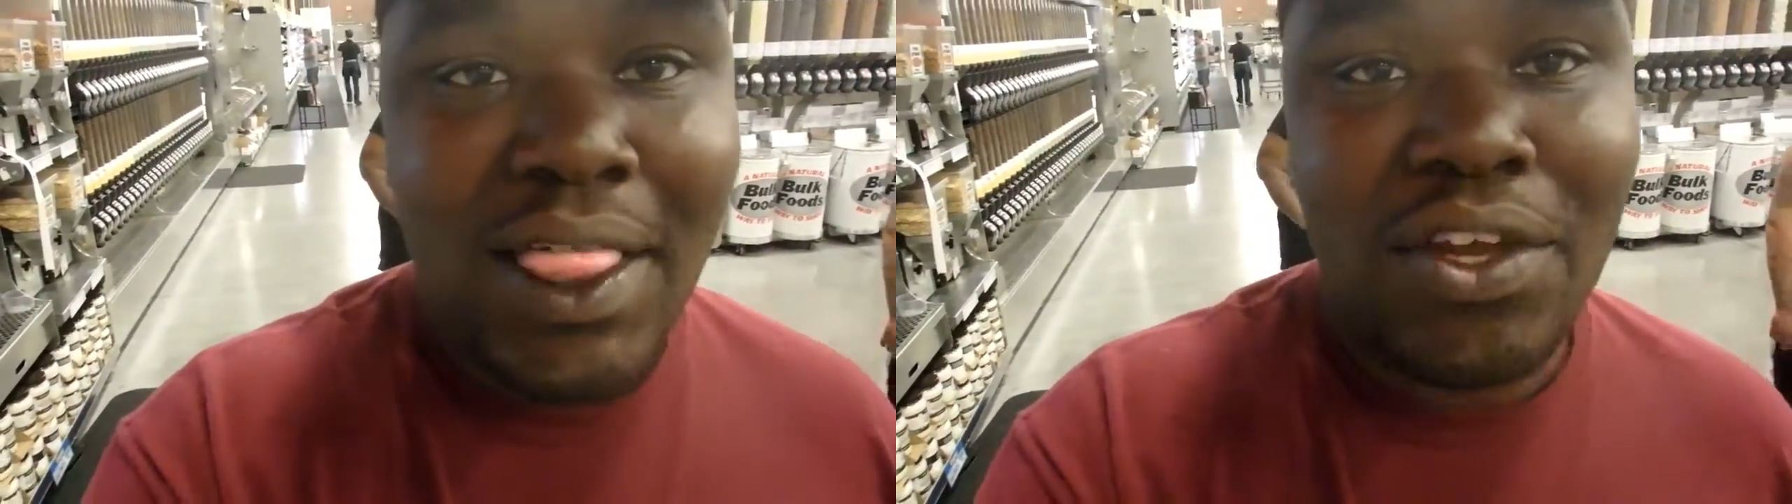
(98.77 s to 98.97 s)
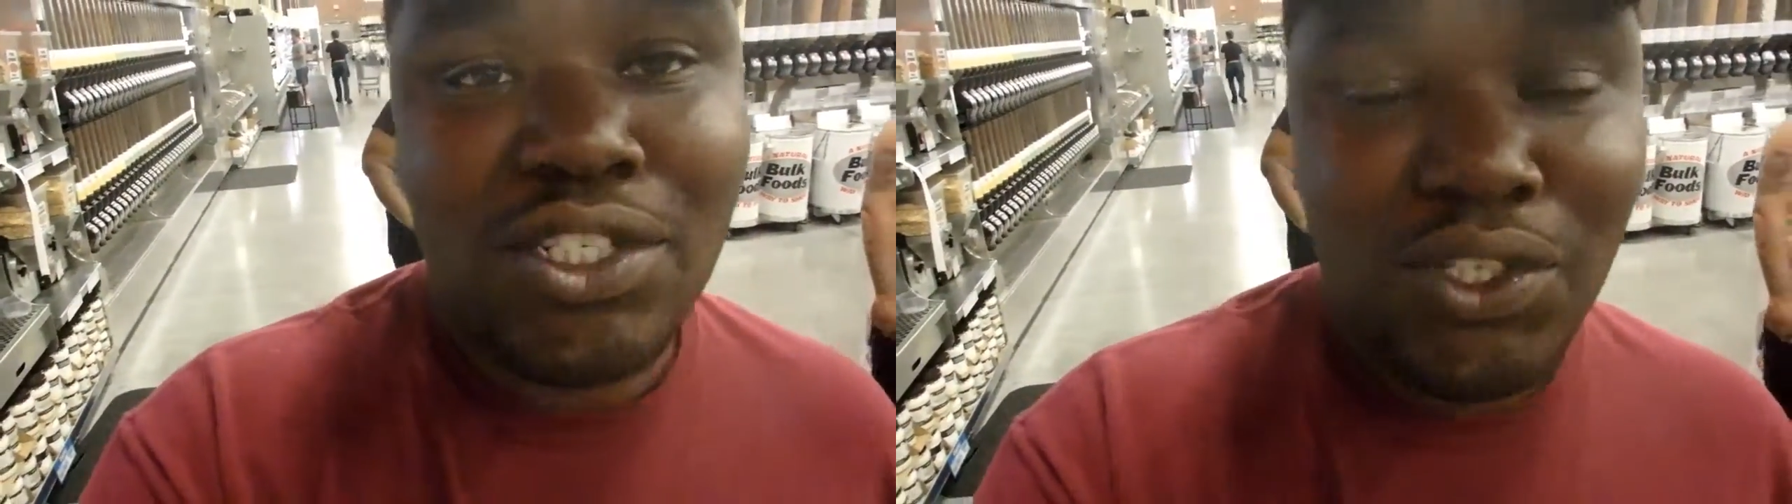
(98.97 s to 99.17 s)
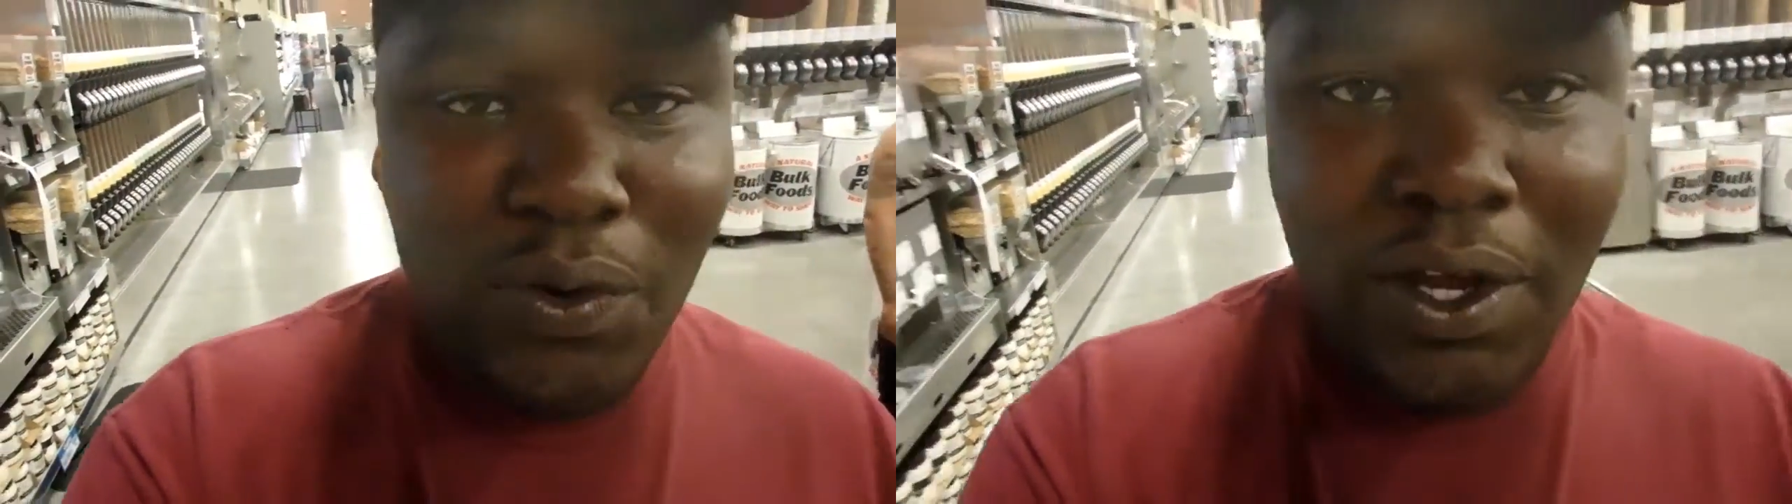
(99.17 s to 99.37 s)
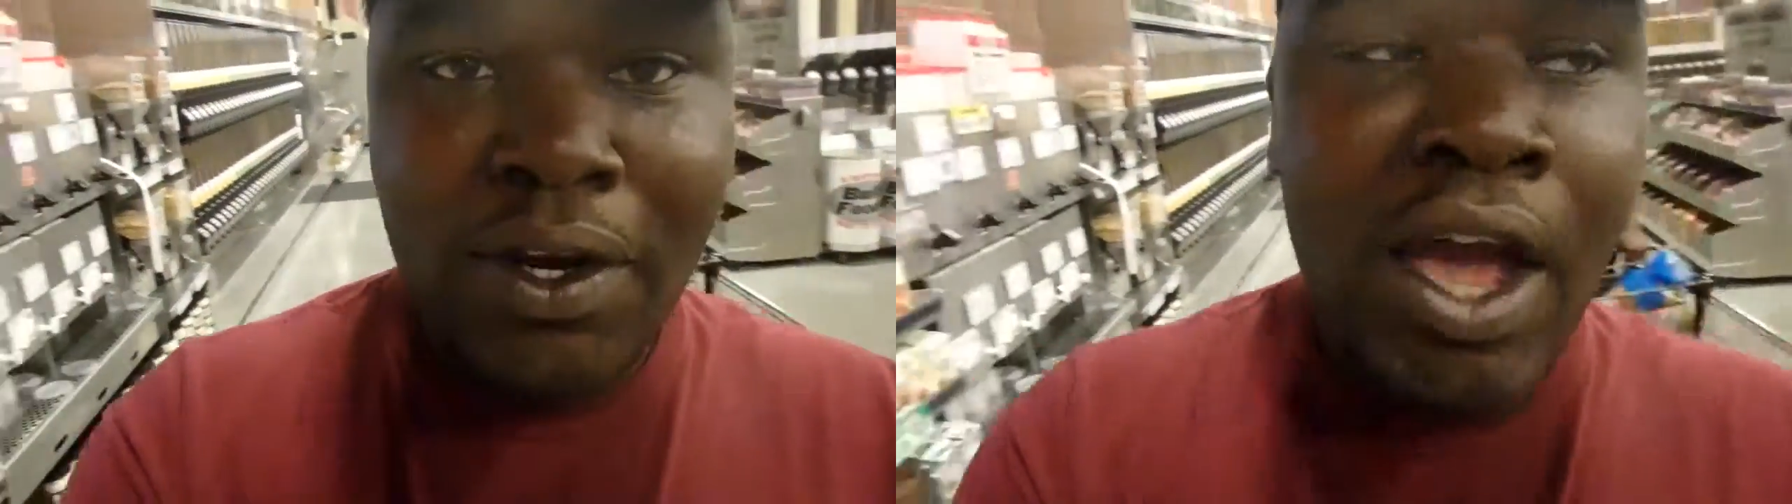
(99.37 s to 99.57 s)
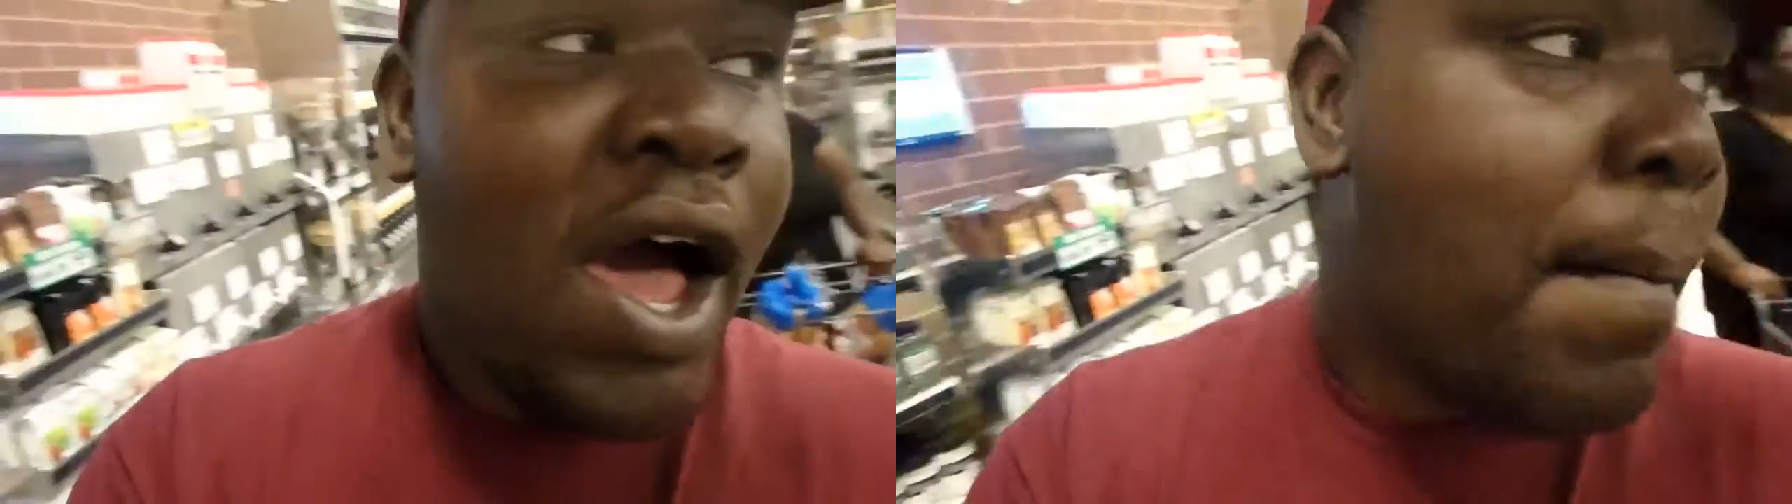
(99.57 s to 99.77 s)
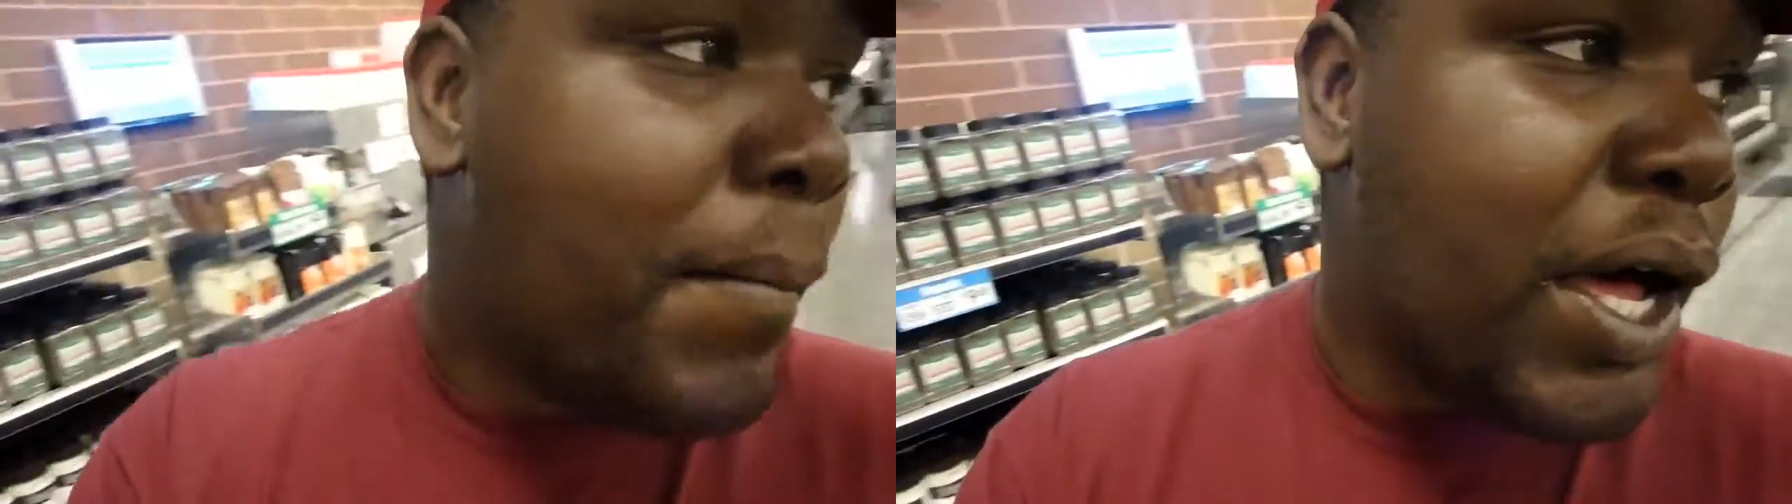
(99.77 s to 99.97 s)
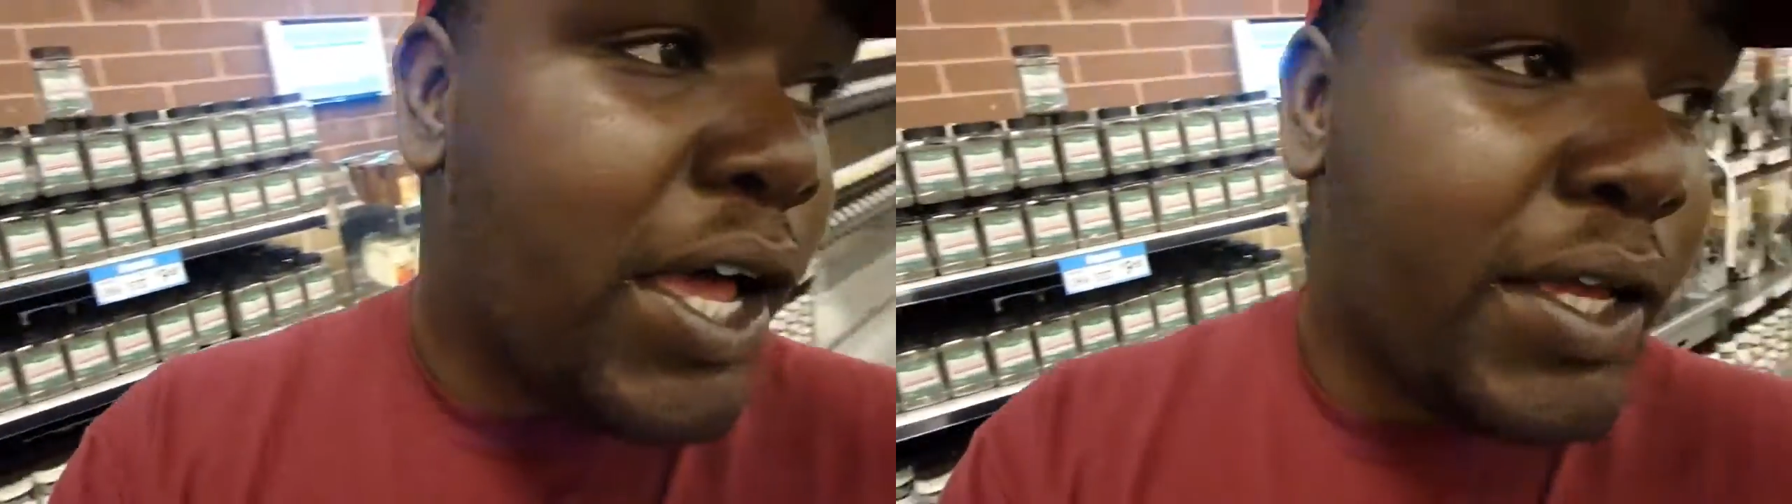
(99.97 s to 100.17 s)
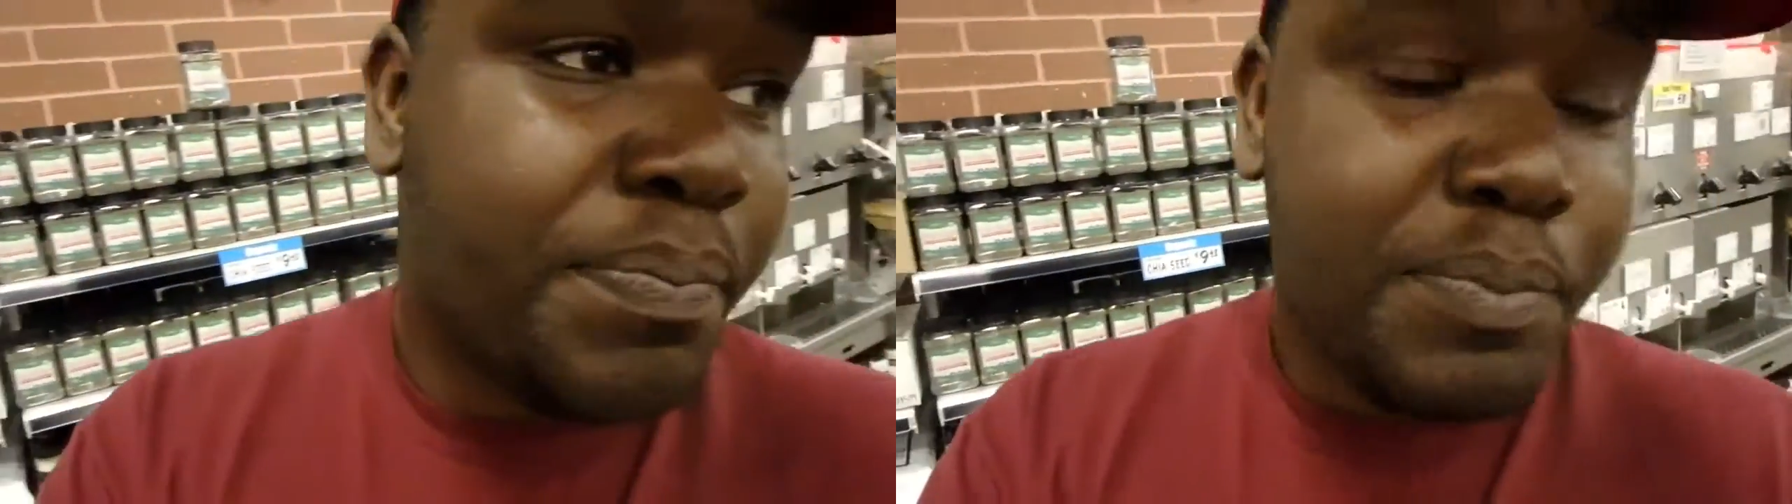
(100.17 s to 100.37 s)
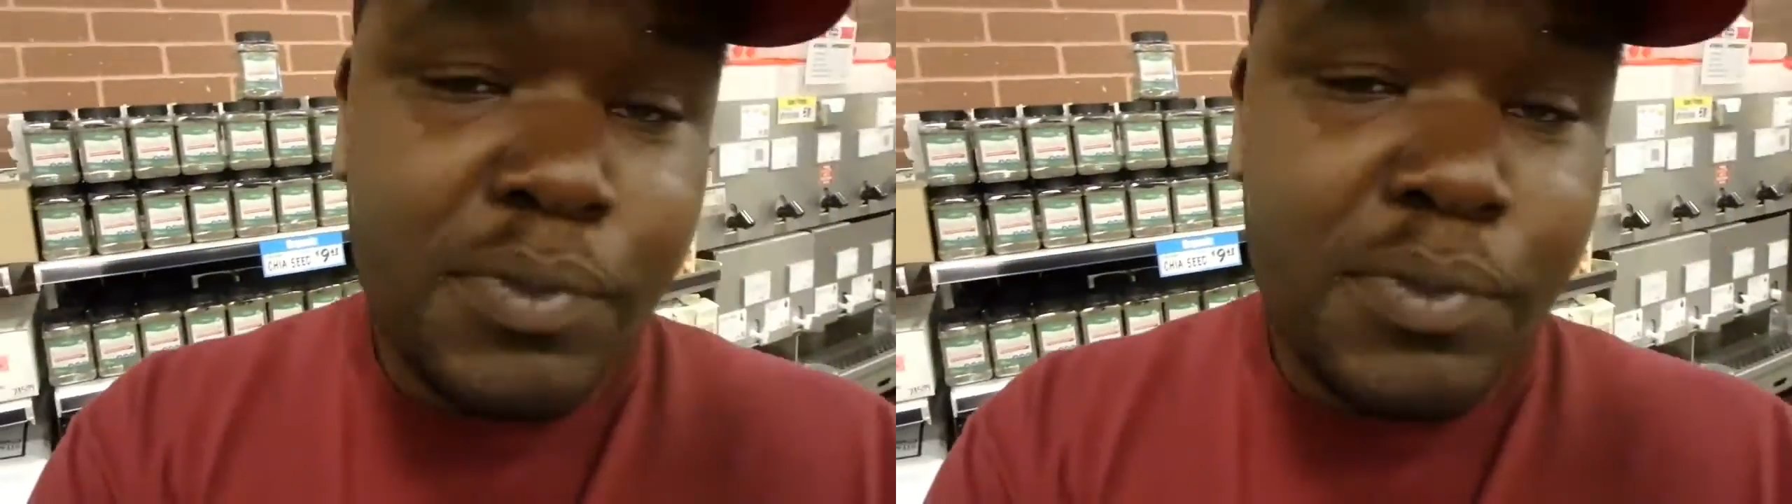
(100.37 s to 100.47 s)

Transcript: they're so good but